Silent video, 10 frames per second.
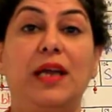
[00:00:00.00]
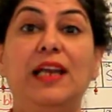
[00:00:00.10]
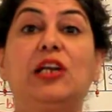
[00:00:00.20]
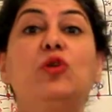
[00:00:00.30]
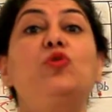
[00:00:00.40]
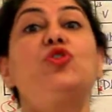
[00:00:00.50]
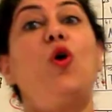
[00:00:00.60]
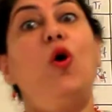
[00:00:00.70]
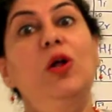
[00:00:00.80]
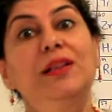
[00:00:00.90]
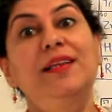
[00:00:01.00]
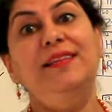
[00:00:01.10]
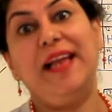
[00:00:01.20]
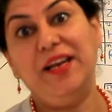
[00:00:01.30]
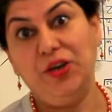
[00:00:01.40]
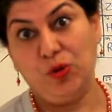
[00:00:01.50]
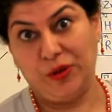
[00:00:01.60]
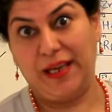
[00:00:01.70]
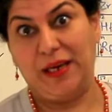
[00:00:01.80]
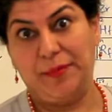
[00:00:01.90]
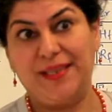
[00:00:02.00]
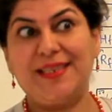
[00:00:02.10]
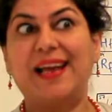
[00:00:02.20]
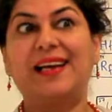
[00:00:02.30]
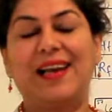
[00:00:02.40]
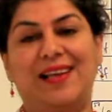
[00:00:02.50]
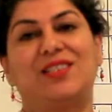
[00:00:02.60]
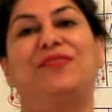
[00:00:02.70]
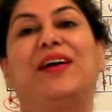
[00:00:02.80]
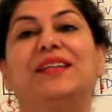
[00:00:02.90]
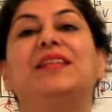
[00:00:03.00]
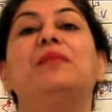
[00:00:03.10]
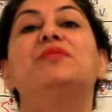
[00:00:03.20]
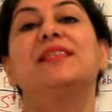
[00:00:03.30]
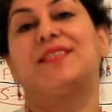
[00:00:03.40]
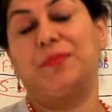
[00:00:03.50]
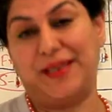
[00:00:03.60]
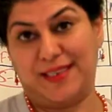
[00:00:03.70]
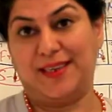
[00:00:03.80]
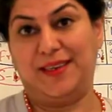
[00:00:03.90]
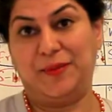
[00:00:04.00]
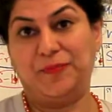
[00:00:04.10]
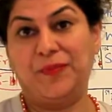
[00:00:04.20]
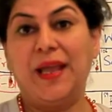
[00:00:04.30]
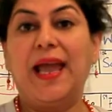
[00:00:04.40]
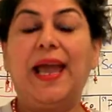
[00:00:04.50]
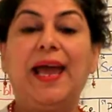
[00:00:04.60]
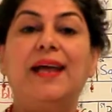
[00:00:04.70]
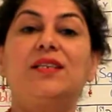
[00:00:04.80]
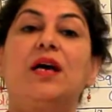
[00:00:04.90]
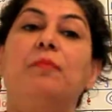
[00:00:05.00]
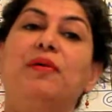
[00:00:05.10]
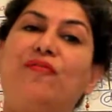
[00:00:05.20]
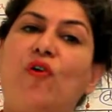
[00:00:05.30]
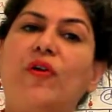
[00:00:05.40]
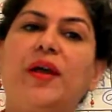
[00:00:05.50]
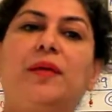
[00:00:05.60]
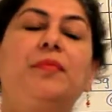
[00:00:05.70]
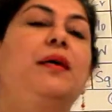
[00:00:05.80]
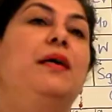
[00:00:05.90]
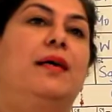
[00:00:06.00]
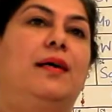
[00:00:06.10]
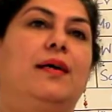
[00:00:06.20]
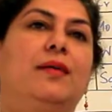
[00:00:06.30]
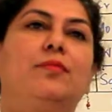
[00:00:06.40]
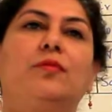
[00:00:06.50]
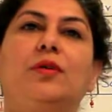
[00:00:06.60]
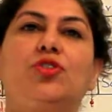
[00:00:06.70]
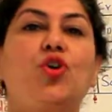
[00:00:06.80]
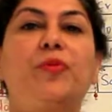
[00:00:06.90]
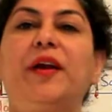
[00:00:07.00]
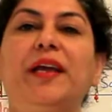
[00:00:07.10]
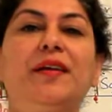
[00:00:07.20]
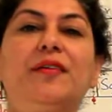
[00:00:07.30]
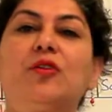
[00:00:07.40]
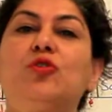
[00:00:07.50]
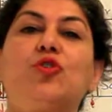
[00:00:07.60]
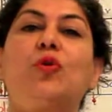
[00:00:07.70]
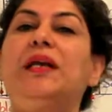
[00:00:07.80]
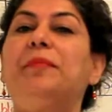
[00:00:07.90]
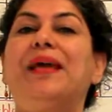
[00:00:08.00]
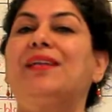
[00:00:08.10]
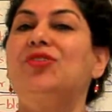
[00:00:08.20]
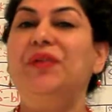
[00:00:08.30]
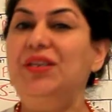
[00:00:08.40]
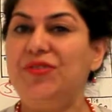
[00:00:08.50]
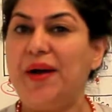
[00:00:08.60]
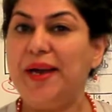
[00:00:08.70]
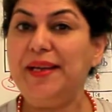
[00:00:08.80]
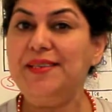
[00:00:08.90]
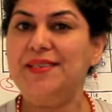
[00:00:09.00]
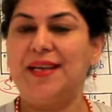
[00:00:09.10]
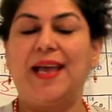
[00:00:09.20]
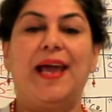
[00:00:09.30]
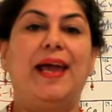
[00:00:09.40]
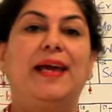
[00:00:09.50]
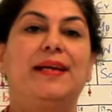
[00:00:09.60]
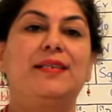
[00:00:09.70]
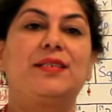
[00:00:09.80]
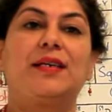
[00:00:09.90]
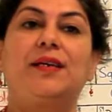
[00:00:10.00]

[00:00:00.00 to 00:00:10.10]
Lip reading: include all the then known elements and classify them systematically. And before him, Dobrynin could only make 3 triads, and